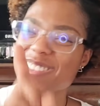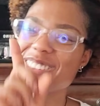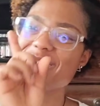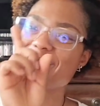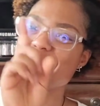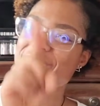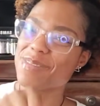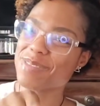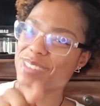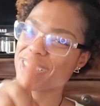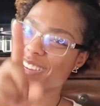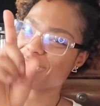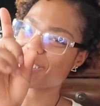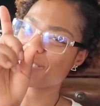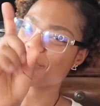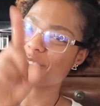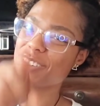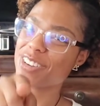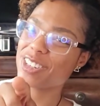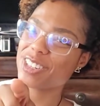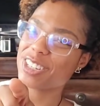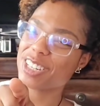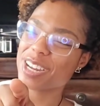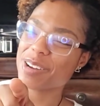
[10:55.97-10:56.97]
Something's
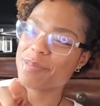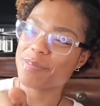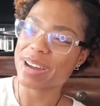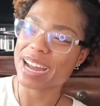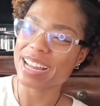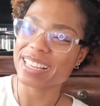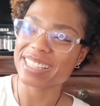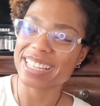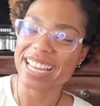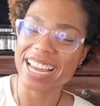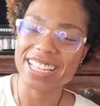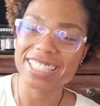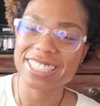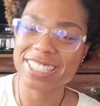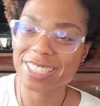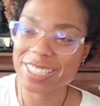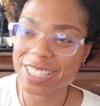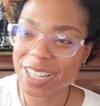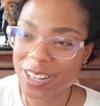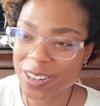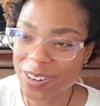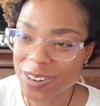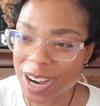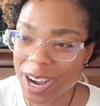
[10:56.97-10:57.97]
fishy about that.
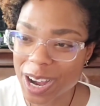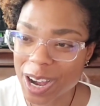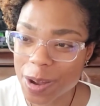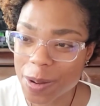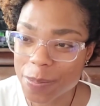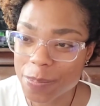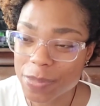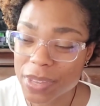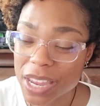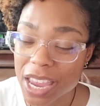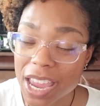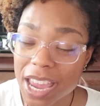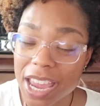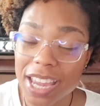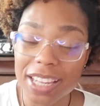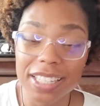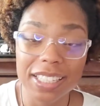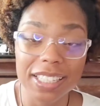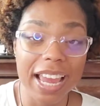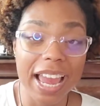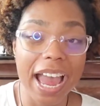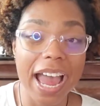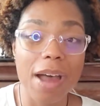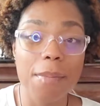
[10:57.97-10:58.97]
So
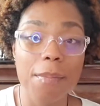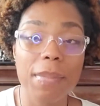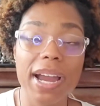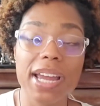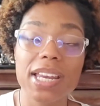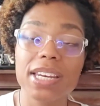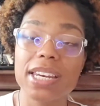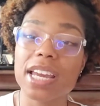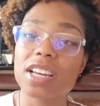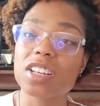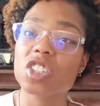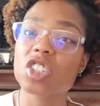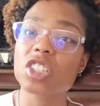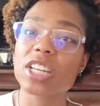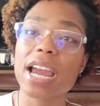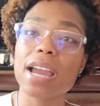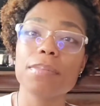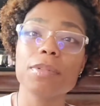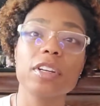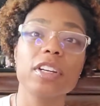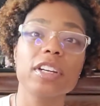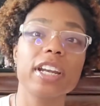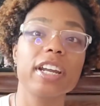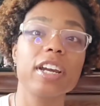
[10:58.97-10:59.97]
yeah, by next
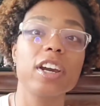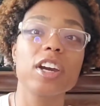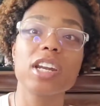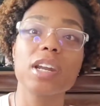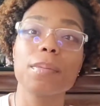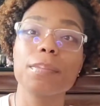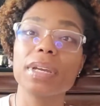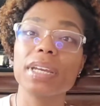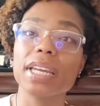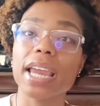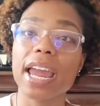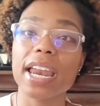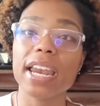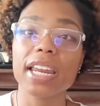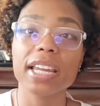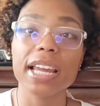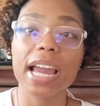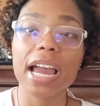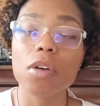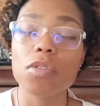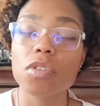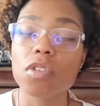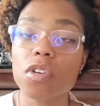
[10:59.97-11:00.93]
chapter they're gonna be heading out.